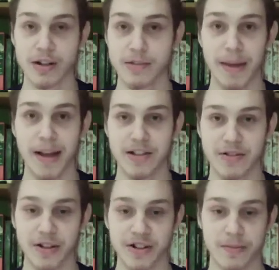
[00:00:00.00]
It's man's
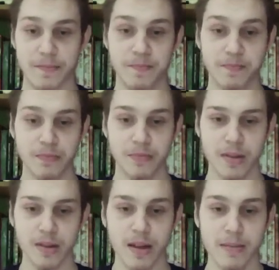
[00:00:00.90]
tradition.
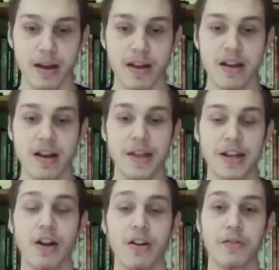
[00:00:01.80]
But they
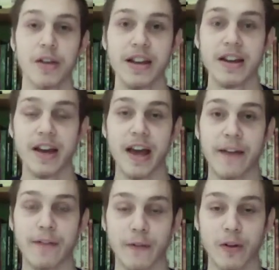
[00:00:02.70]
call her the
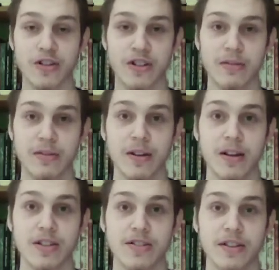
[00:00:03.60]
Ever Virgin.
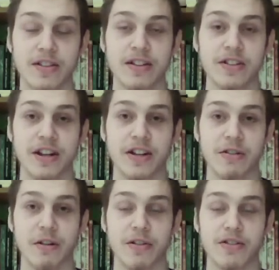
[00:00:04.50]
So they're saying she had
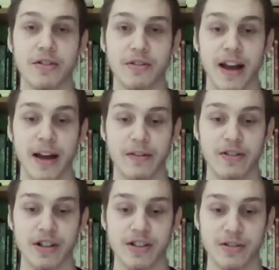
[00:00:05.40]
no other children after
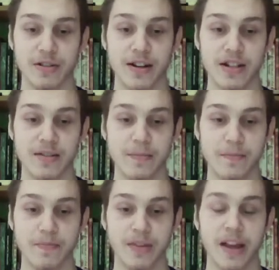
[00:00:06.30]
Jesus Christ,
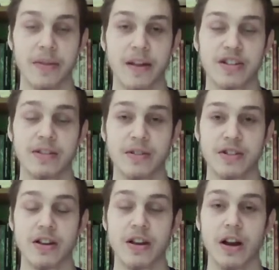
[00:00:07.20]
and that she
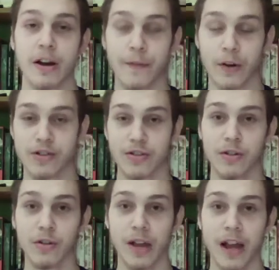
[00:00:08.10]
was a virgin her
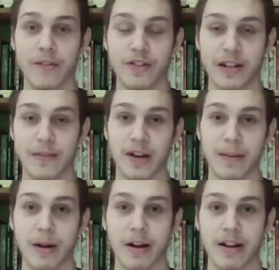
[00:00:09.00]
whole life and she never got
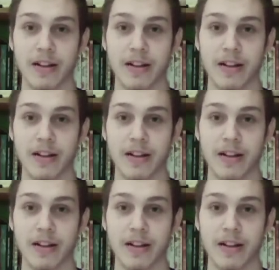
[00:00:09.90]
married.